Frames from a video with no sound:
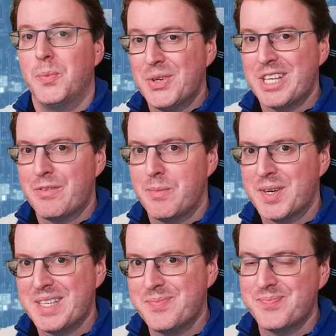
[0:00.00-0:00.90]
Morning
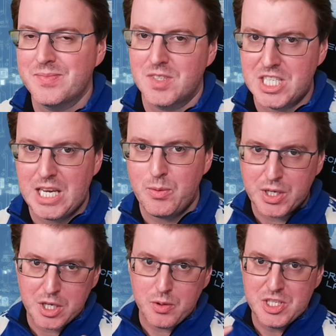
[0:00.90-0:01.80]
everybody. Today we're
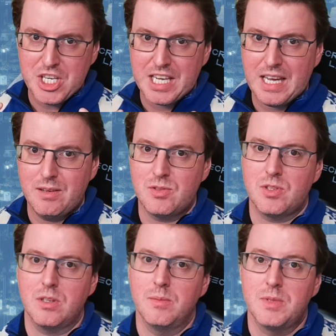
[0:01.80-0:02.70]
going to go and check out
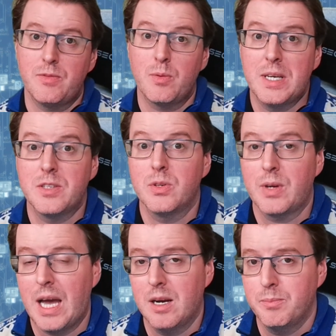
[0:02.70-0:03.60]
some different ways of
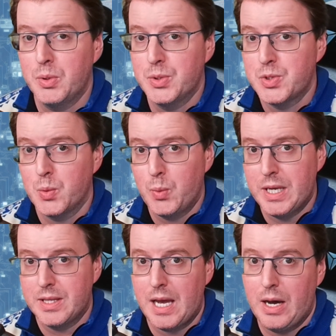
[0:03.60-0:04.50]
doing outputs
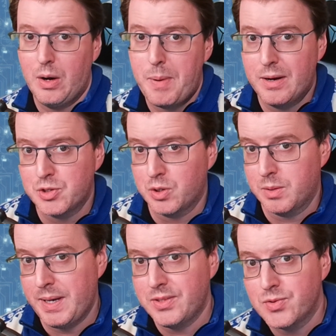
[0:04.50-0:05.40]
with our PowerShell
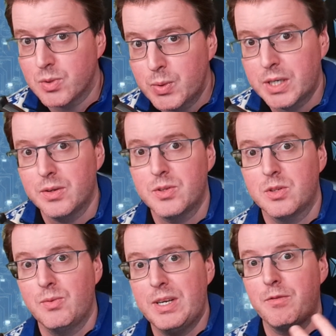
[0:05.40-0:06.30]
commands. We're going
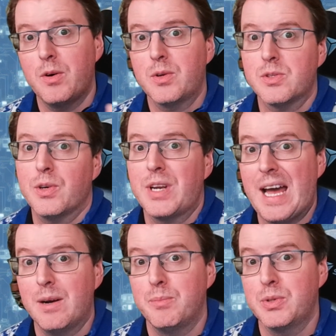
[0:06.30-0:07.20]
to really focus on
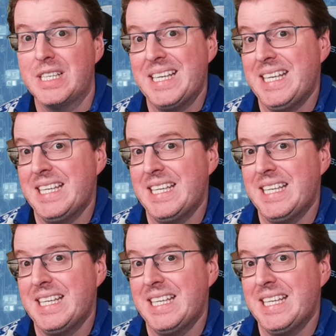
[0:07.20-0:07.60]
outputting